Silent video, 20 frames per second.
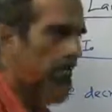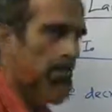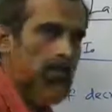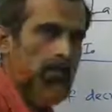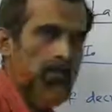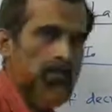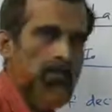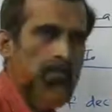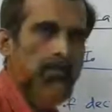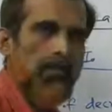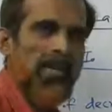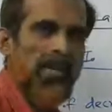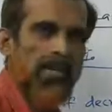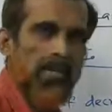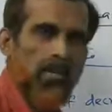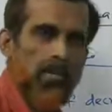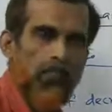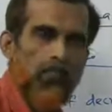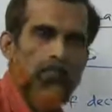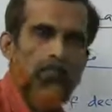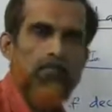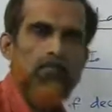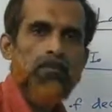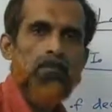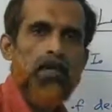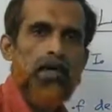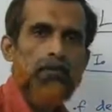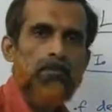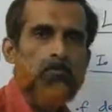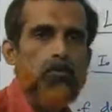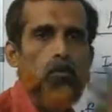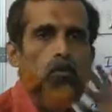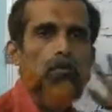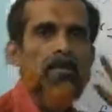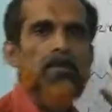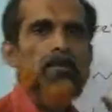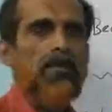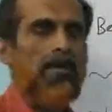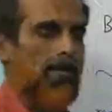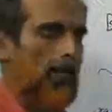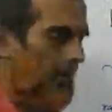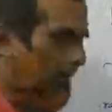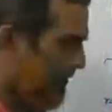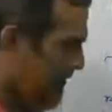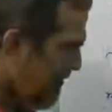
the medium, the absorbing medium.